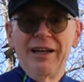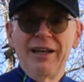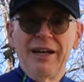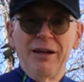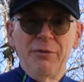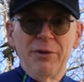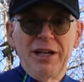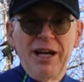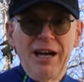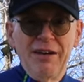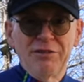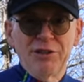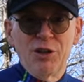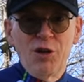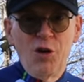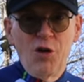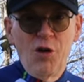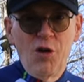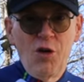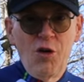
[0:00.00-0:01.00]
And when I have to
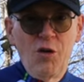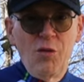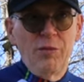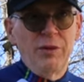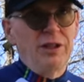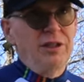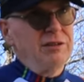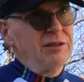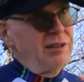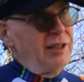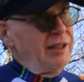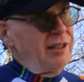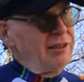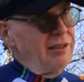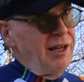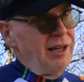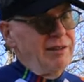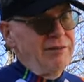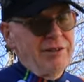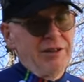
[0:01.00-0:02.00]
go home and it's like
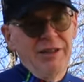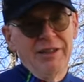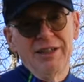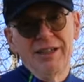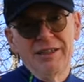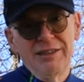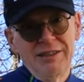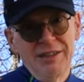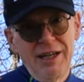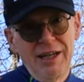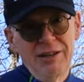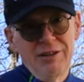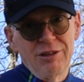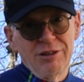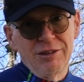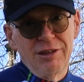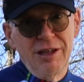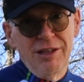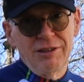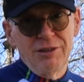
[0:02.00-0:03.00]
not a very nice day and
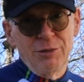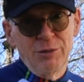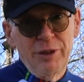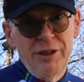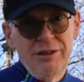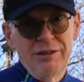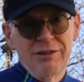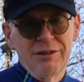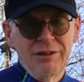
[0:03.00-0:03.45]
there's lots of wind,